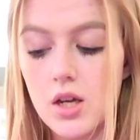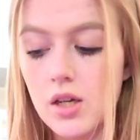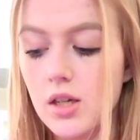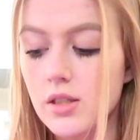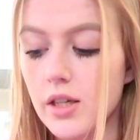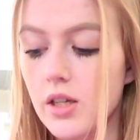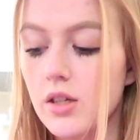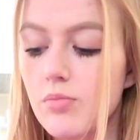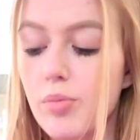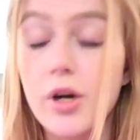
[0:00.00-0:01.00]
Because I
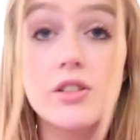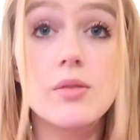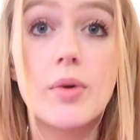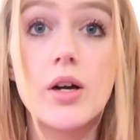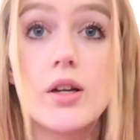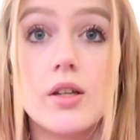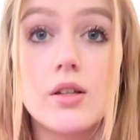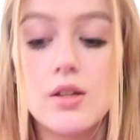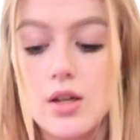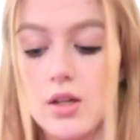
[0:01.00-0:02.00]
could press a button